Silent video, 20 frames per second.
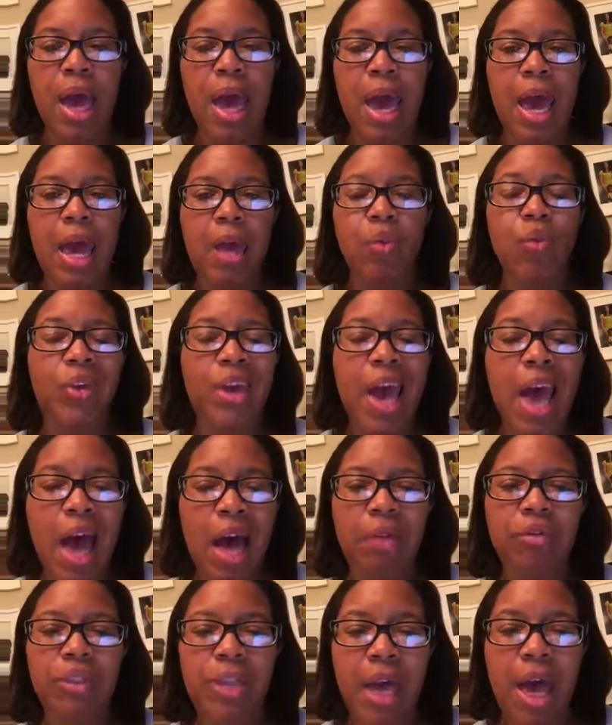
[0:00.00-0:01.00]
and we
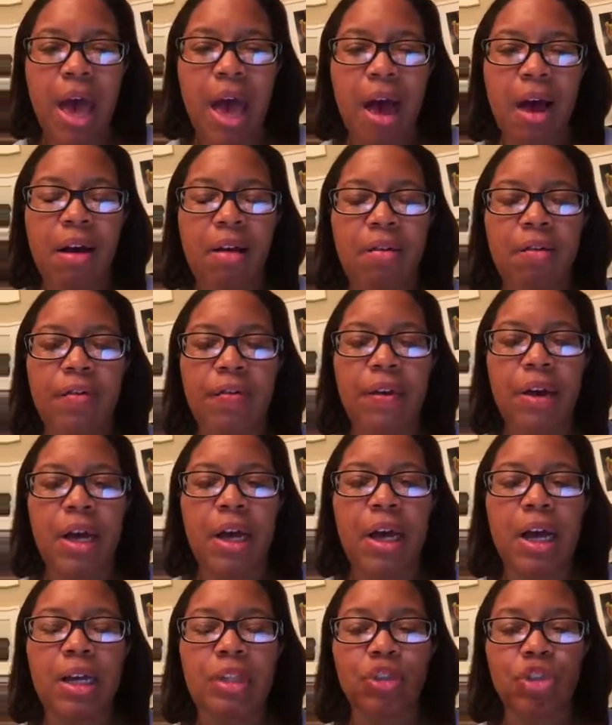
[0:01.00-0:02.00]
have to have
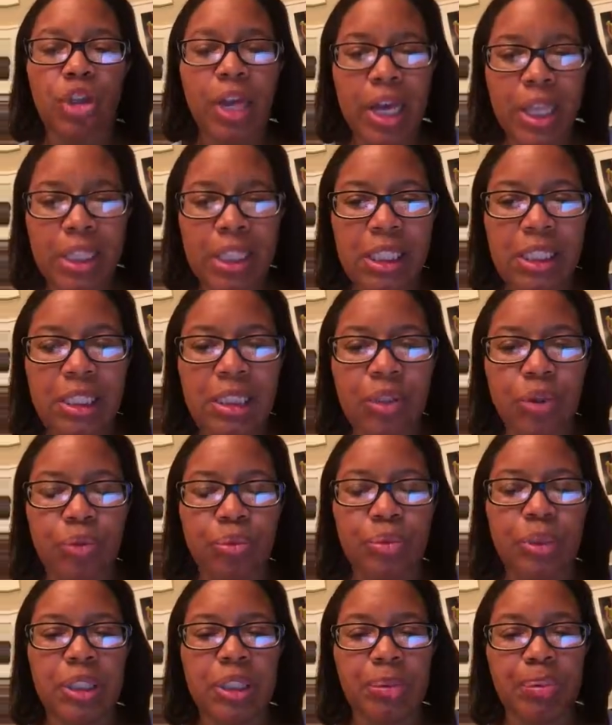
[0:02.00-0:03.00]
a chance
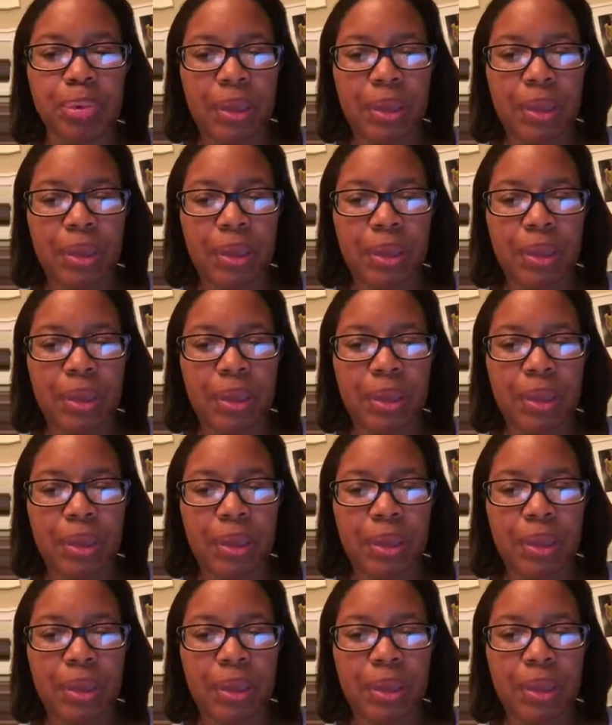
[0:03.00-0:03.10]
to